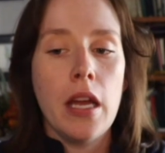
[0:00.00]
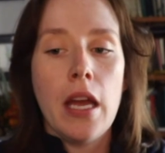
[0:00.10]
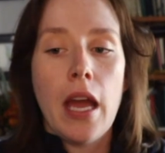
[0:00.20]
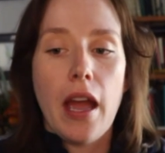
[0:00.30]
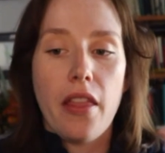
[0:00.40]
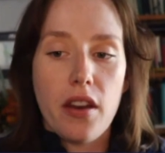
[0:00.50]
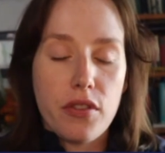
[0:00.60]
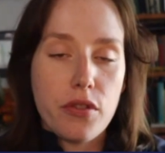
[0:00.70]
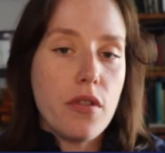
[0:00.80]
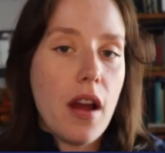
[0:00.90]
And then if
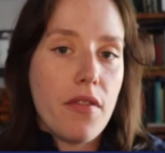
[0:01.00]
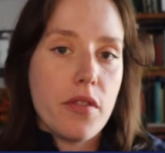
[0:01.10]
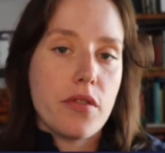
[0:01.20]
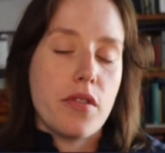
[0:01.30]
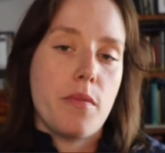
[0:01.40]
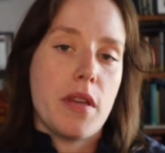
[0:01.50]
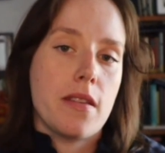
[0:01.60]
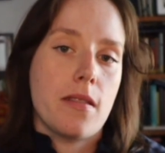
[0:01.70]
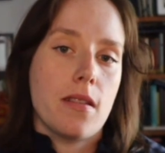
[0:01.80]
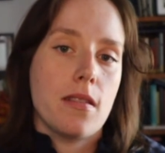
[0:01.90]
you do have those two
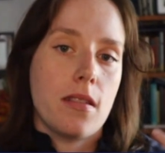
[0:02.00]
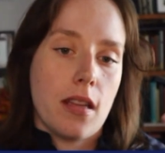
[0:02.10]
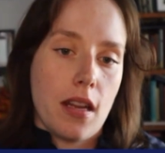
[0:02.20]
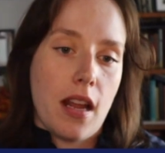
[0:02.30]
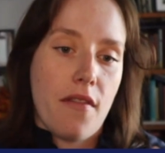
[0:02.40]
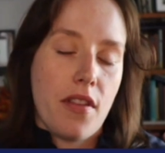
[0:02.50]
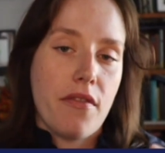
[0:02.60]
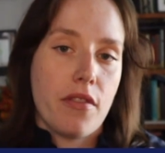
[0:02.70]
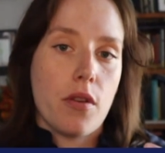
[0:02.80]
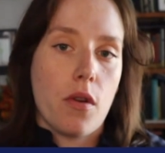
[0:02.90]
pieces and then have that
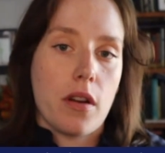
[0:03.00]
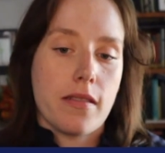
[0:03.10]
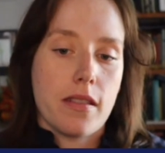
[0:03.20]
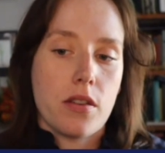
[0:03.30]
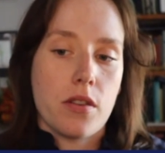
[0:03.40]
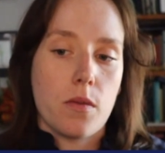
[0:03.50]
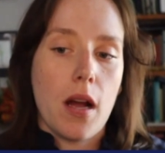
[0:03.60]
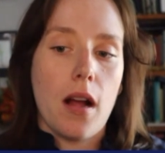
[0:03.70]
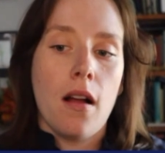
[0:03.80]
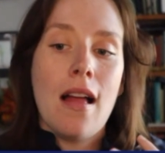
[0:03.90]
for your organization as
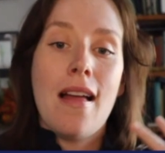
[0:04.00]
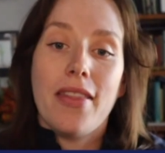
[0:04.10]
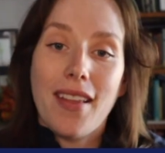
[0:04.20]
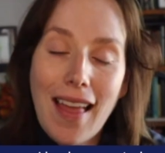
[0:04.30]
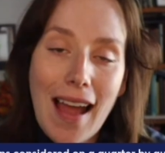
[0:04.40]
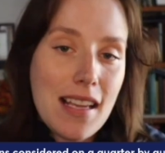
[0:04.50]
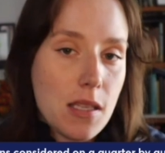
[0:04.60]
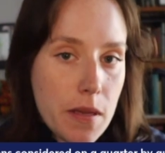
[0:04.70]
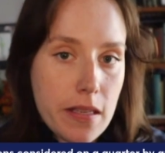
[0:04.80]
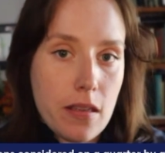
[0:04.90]
well, the last
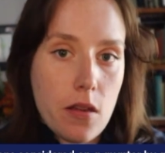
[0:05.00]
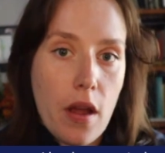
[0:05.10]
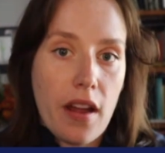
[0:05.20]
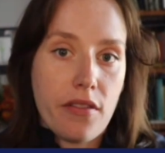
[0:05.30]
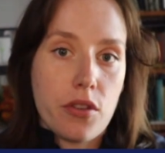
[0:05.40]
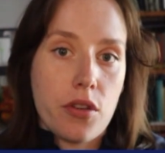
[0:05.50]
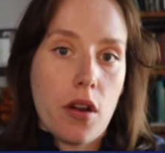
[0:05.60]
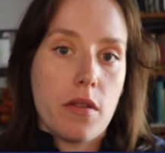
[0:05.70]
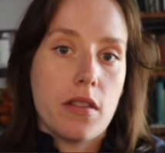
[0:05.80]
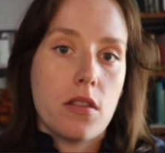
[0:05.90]
piece that you have to
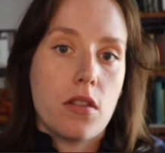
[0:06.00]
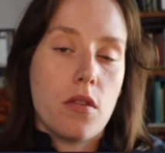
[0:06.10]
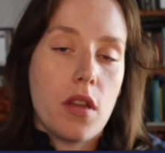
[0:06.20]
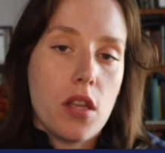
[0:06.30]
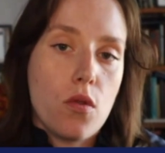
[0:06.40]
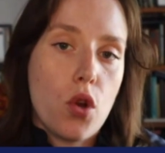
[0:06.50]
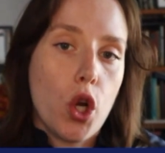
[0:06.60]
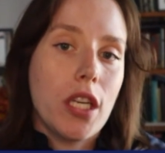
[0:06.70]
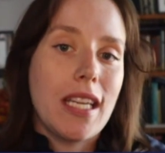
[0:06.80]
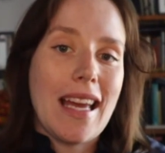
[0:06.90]
show is that you
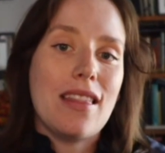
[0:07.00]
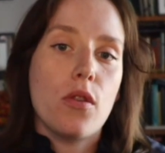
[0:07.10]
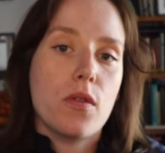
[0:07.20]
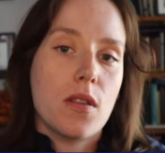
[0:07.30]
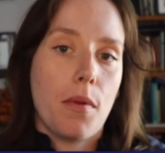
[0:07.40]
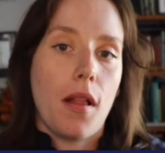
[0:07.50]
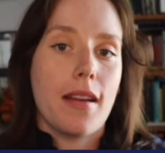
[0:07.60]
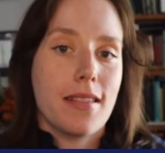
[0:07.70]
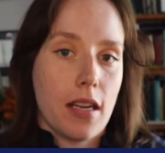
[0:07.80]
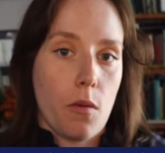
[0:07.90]
couldn't get those
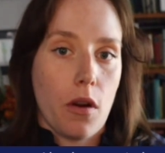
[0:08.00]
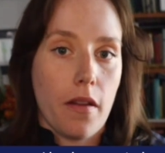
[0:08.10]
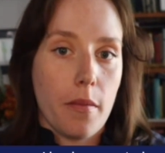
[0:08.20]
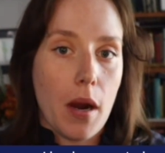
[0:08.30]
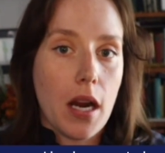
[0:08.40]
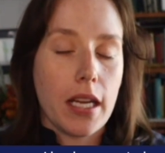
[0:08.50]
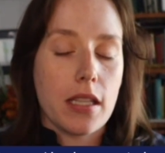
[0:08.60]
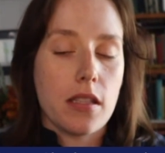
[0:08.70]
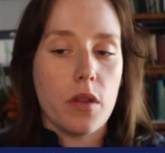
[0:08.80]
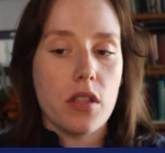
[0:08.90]
supplies anywhere on the market.
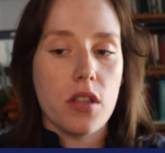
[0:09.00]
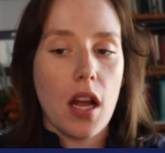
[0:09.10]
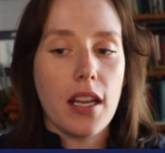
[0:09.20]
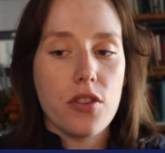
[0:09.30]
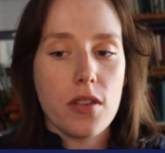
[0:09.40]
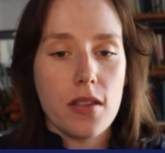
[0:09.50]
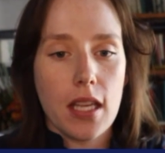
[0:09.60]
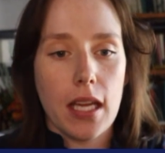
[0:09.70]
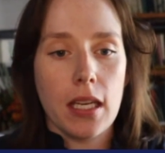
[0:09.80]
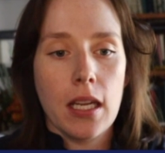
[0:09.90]
So it's not just
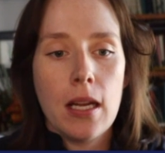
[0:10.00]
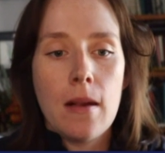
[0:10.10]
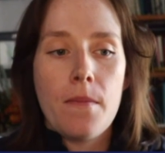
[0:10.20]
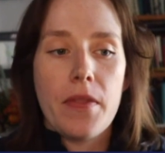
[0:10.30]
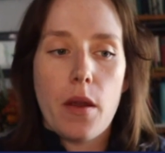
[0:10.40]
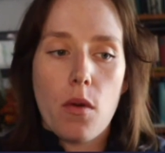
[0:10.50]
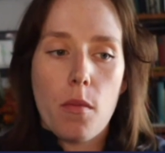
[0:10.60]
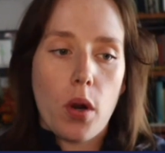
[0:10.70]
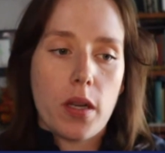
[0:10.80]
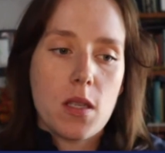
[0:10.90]
that they were
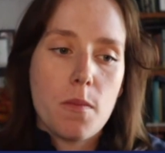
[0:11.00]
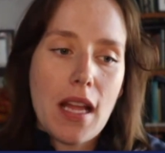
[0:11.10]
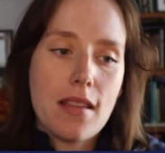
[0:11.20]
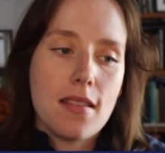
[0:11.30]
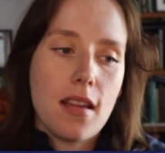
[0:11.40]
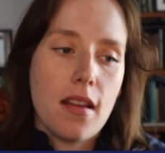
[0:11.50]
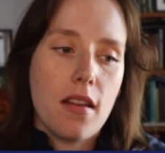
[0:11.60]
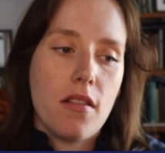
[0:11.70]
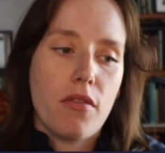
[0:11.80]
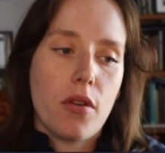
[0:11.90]
more
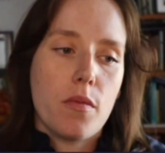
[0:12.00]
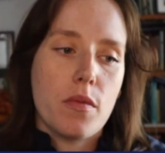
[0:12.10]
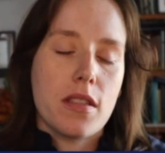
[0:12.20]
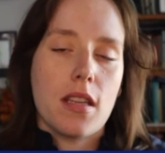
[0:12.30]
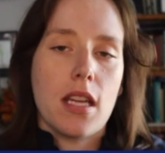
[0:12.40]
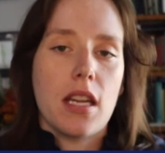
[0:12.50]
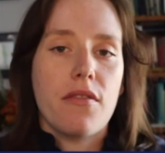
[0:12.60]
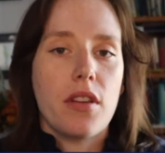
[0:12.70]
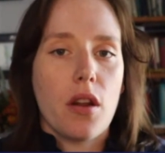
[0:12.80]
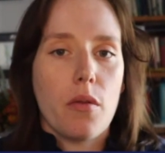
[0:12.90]
expensive or it was
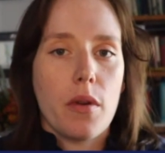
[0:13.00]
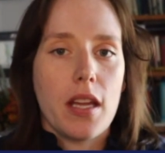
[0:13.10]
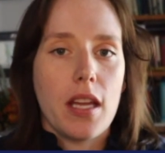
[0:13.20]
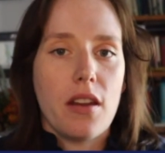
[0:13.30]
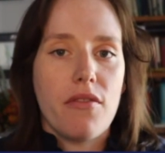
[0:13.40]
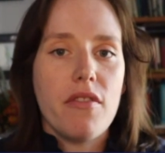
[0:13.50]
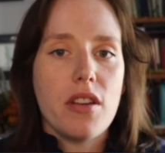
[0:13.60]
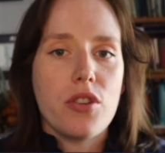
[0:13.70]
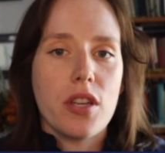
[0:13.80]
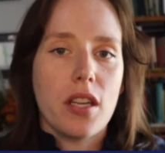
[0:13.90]

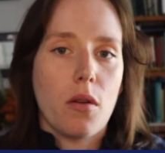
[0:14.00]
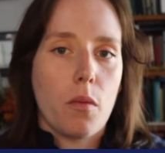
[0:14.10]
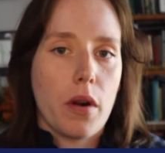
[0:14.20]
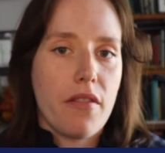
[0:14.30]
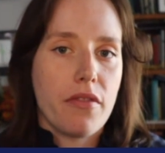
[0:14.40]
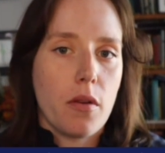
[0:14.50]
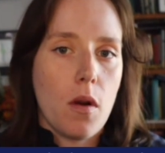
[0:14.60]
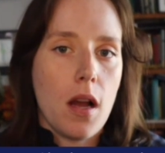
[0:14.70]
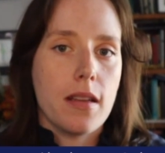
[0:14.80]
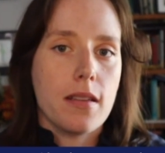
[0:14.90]
inefficient or whatever it
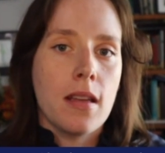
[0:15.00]
was.